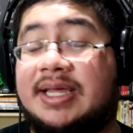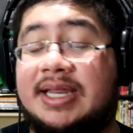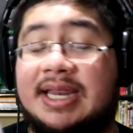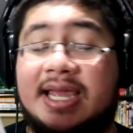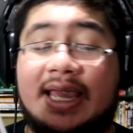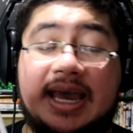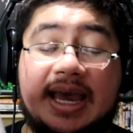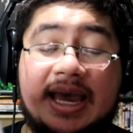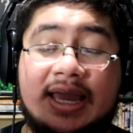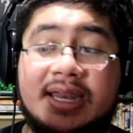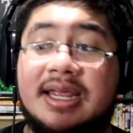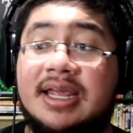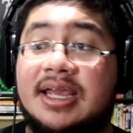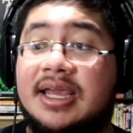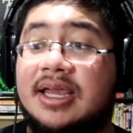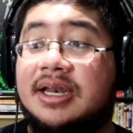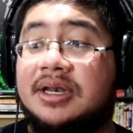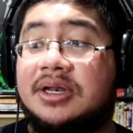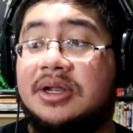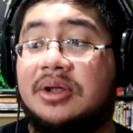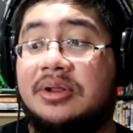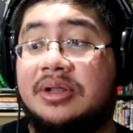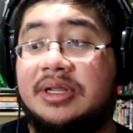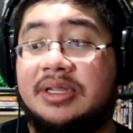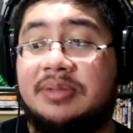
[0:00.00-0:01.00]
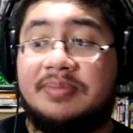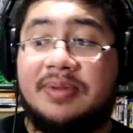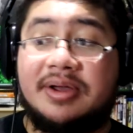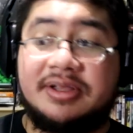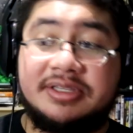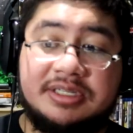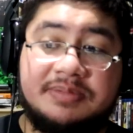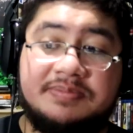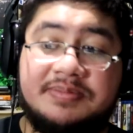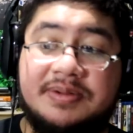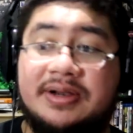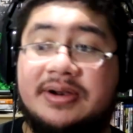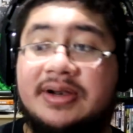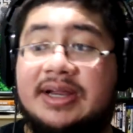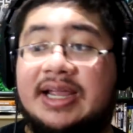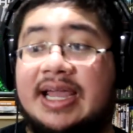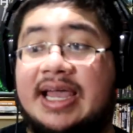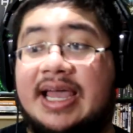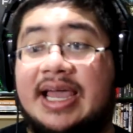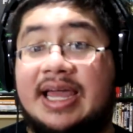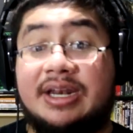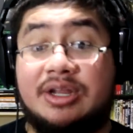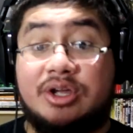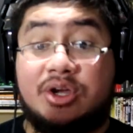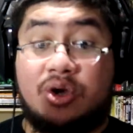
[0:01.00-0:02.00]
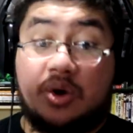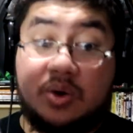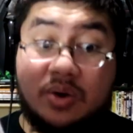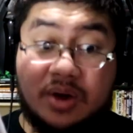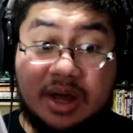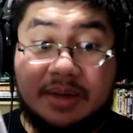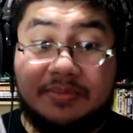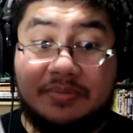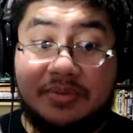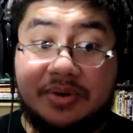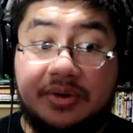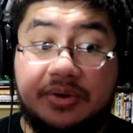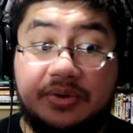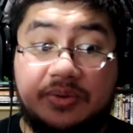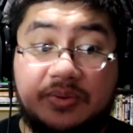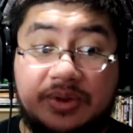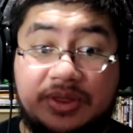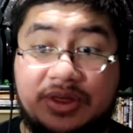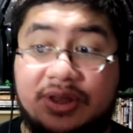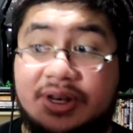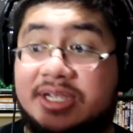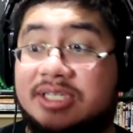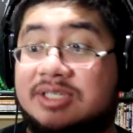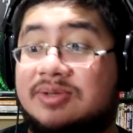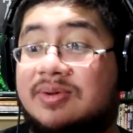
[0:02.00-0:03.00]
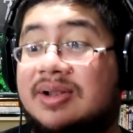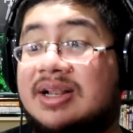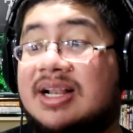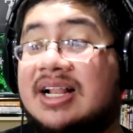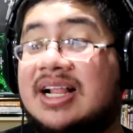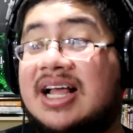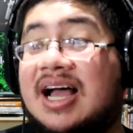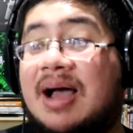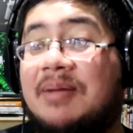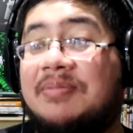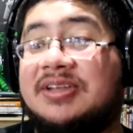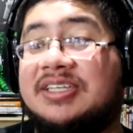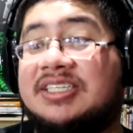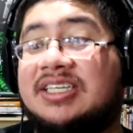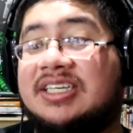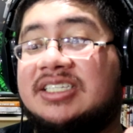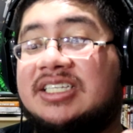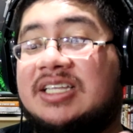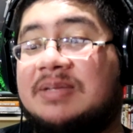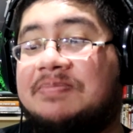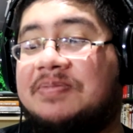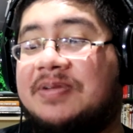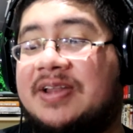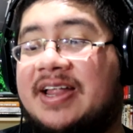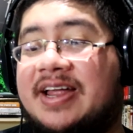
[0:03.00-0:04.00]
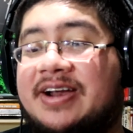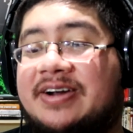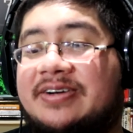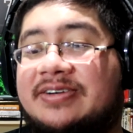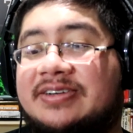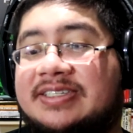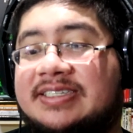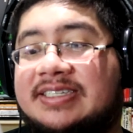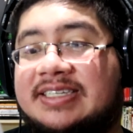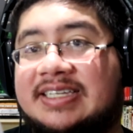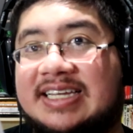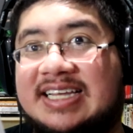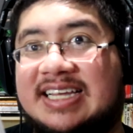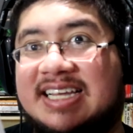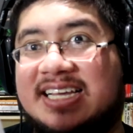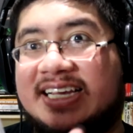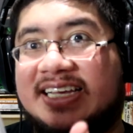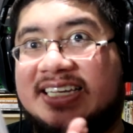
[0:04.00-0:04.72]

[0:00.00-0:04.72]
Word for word: It had not only the multiplayer, it had co-op mode with it as well. Up to 60 players.